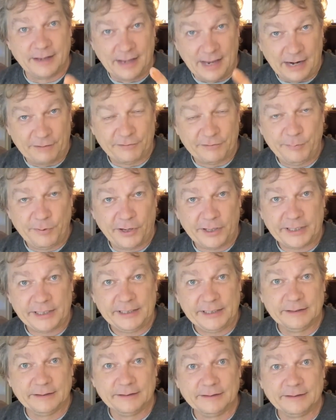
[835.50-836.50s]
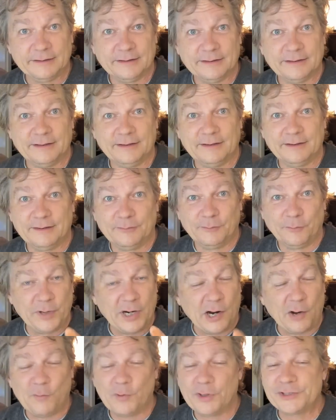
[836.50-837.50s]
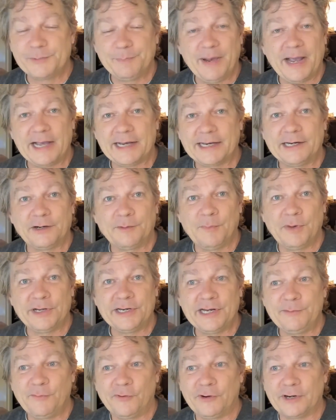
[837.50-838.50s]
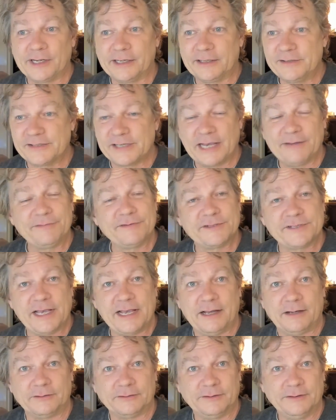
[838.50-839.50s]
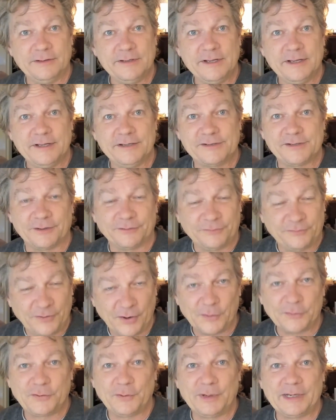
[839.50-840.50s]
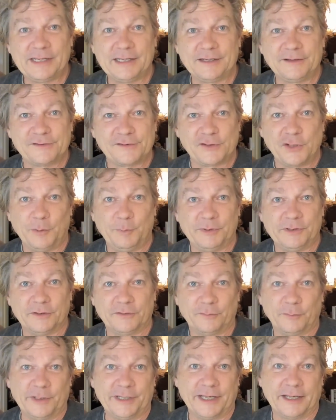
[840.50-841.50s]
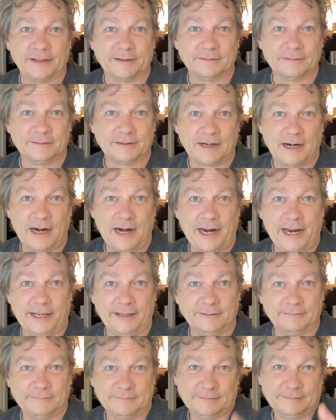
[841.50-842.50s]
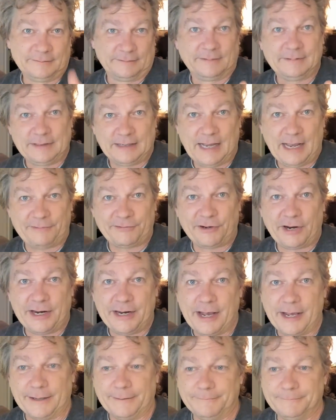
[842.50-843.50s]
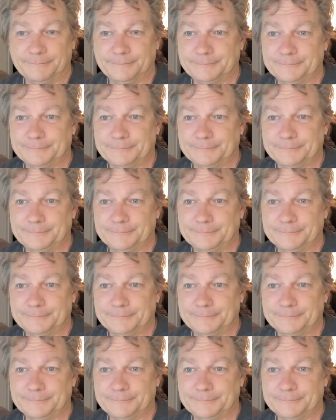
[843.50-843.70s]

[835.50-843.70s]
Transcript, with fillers: Everybody, we all want you back here Monday morning, safe and sound. So don't do anything stupid this weekend. All right. Have a great night.